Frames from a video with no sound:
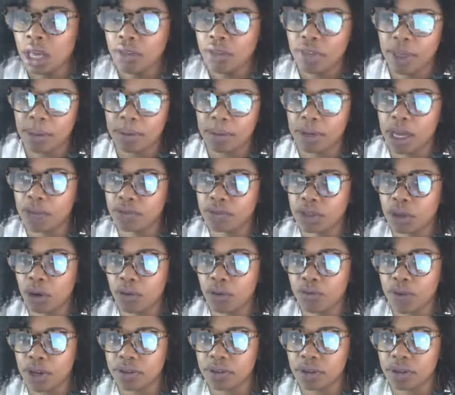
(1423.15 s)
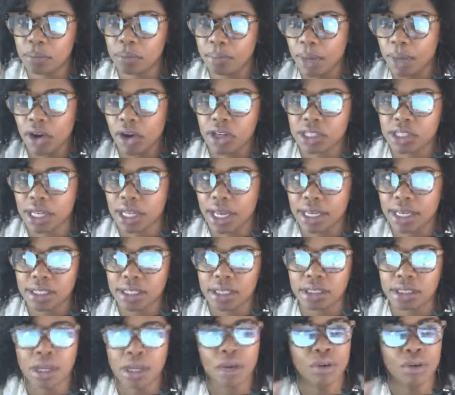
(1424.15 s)
They would have to go find their marriage
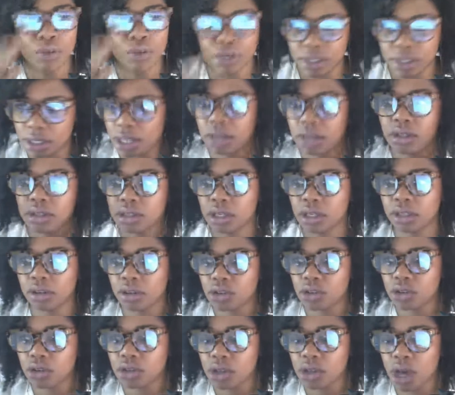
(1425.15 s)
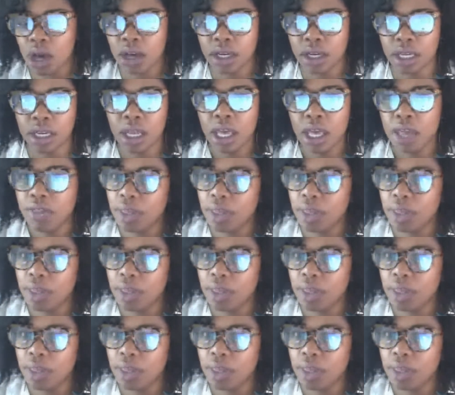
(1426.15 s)
license, rescind the signatures on it.